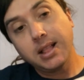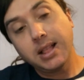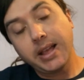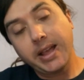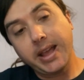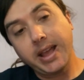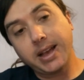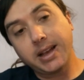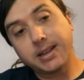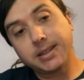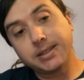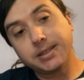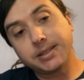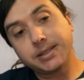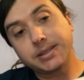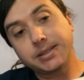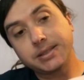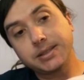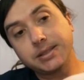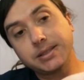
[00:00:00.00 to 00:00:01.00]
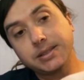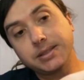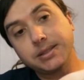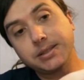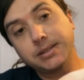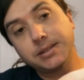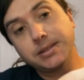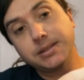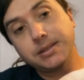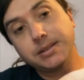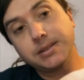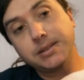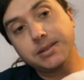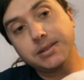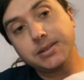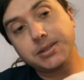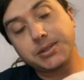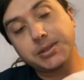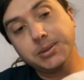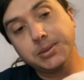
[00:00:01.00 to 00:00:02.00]
And
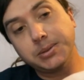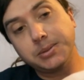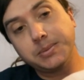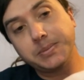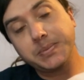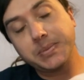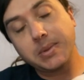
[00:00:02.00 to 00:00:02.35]
so